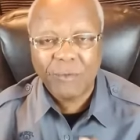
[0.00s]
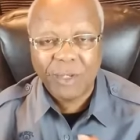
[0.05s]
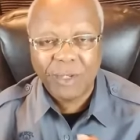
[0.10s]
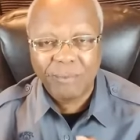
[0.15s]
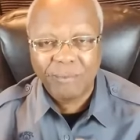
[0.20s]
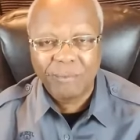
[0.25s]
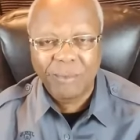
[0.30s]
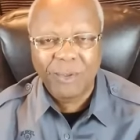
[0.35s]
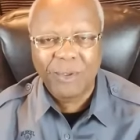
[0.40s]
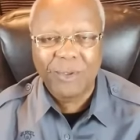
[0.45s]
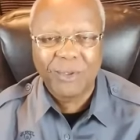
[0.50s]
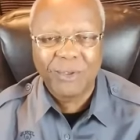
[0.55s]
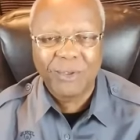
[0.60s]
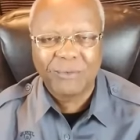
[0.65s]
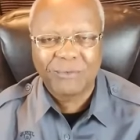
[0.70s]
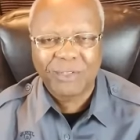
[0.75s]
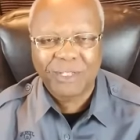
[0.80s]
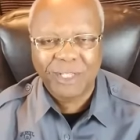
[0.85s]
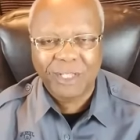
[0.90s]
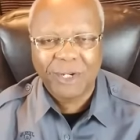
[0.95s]

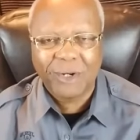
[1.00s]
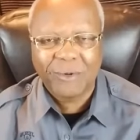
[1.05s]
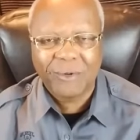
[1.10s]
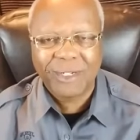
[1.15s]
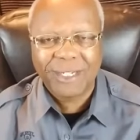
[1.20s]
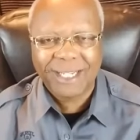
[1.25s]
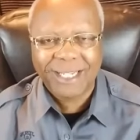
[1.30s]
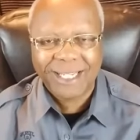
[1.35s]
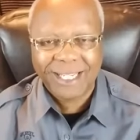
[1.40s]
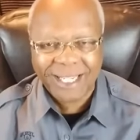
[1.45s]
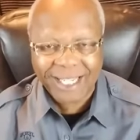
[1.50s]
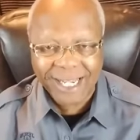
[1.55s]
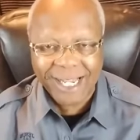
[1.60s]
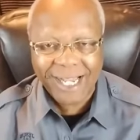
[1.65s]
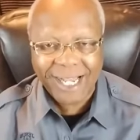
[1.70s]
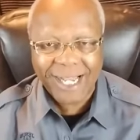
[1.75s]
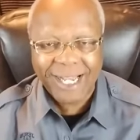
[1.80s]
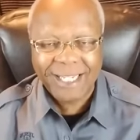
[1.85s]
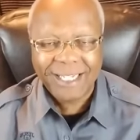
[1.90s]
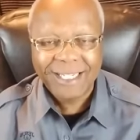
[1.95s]
removed. Glory to
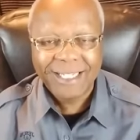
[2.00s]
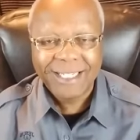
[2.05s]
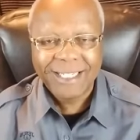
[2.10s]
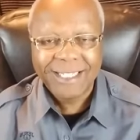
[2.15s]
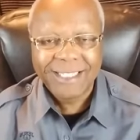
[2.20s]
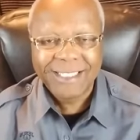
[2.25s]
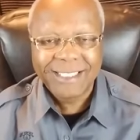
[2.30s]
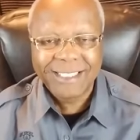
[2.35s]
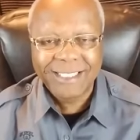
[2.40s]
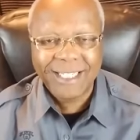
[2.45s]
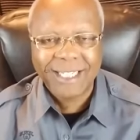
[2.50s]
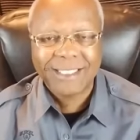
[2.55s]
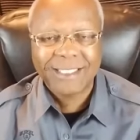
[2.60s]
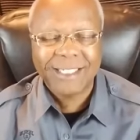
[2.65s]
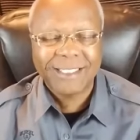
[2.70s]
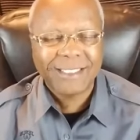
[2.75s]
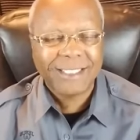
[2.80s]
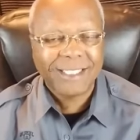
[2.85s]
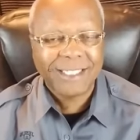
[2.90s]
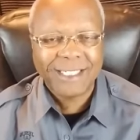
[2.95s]
God.
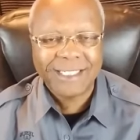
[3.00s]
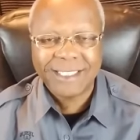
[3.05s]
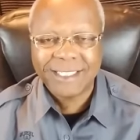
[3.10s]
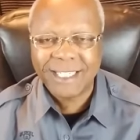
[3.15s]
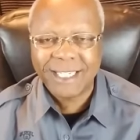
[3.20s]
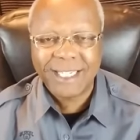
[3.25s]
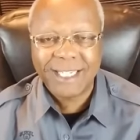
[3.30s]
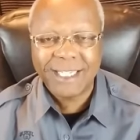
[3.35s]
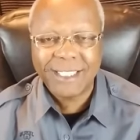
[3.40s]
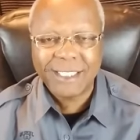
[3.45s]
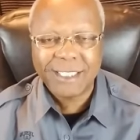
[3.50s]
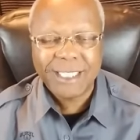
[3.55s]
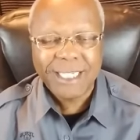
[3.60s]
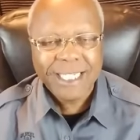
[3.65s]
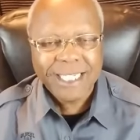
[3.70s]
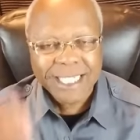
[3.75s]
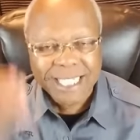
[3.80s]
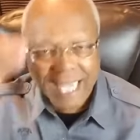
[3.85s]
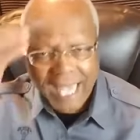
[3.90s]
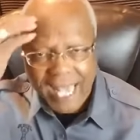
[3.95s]
Sickness and disease,
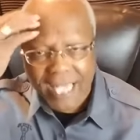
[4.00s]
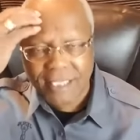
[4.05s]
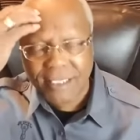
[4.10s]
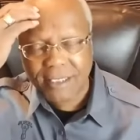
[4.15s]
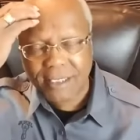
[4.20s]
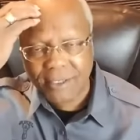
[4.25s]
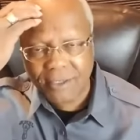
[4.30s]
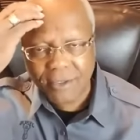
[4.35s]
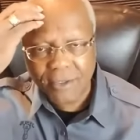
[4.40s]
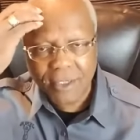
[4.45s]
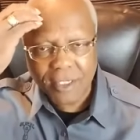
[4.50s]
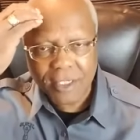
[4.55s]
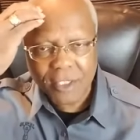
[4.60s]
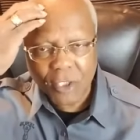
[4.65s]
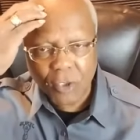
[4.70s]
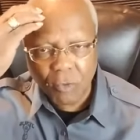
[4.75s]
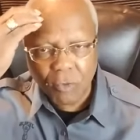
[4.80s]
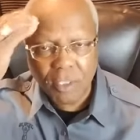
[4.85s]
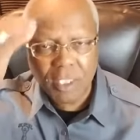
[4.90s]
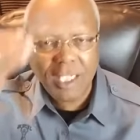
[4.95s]
cancer,
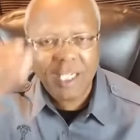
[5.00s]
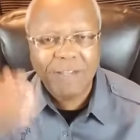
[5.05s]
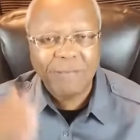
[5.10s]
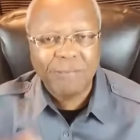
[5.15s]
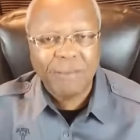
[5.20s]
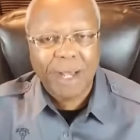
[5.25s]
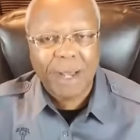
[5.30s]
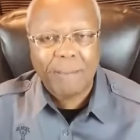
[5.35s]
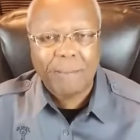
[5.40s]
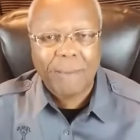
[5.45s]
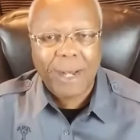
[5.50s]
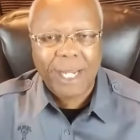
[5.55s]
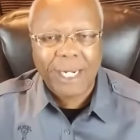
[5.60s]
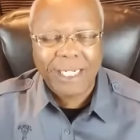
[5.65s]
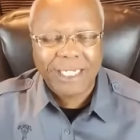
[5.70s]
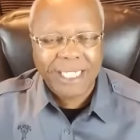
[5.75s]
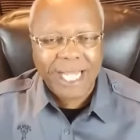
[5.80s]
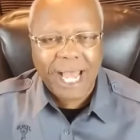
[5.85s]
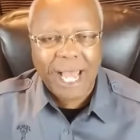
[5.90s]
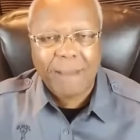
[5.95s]
you leave my
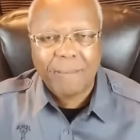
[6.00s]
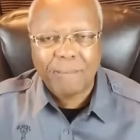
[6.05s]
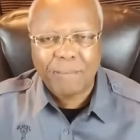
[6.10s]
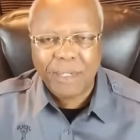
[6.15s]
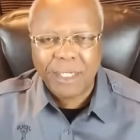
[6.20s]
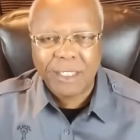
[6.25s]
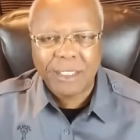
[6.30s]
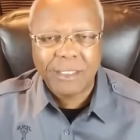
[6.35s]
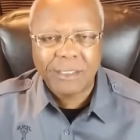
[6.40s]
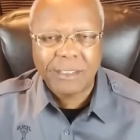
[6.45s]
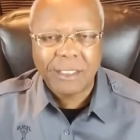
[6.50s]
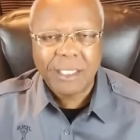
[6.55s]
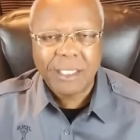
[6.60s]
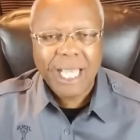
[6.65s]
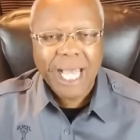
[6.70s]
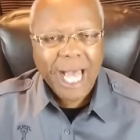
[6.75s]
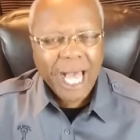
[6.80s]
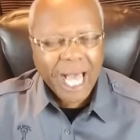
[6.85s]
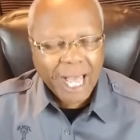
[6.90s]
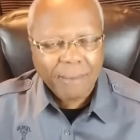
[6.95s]
body. Diabetes,
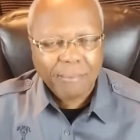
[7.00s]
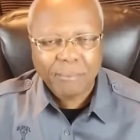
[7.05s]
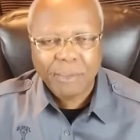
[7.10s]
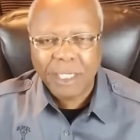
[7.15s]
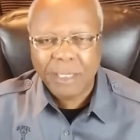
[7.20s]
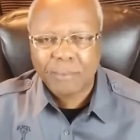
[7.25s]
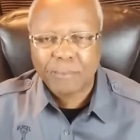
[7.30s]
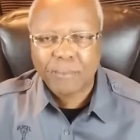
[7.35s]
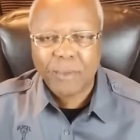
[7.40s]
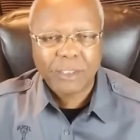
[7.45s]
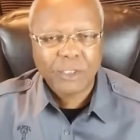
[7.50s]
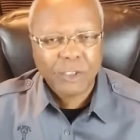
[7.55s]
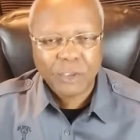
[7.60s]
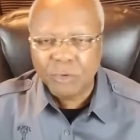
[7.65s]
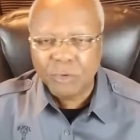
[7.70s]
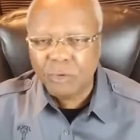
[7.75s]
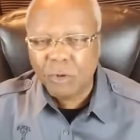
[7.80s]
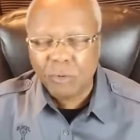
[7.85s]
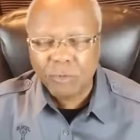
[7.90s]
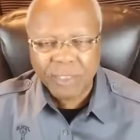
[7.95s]
high blood pressure,
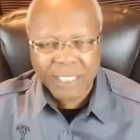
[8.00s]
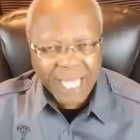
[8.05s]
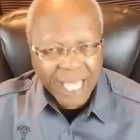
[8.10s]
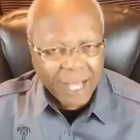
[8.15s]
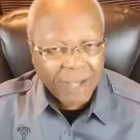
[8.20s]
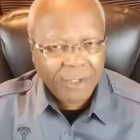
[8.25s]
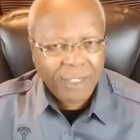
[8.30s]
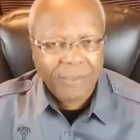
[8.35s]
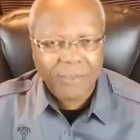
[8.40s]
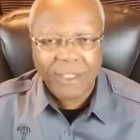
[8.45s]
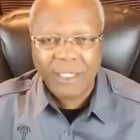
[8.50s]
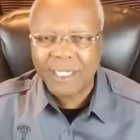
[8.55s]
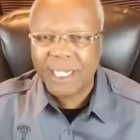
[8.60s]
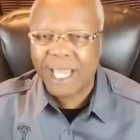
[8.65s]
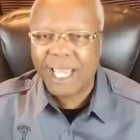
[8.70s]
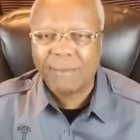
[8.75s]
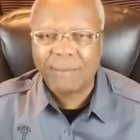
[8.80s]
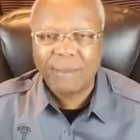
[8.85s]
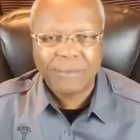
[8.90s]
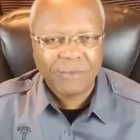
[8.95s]
you go down in the
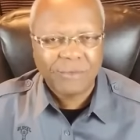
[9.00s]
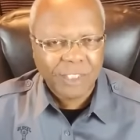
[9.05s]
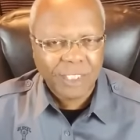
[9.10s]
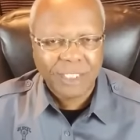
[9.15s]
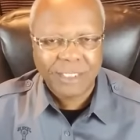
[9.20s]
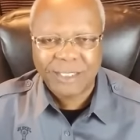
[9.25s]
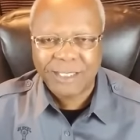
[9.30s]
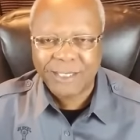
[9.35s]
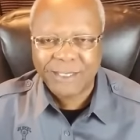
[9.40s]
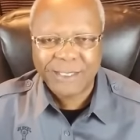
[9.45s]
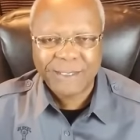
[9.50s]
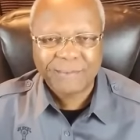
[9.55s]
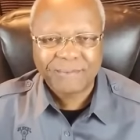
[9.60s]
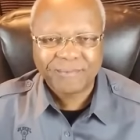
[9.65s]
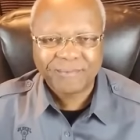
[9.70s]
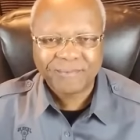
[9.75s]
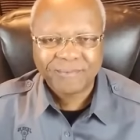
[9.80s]
name of Jesus.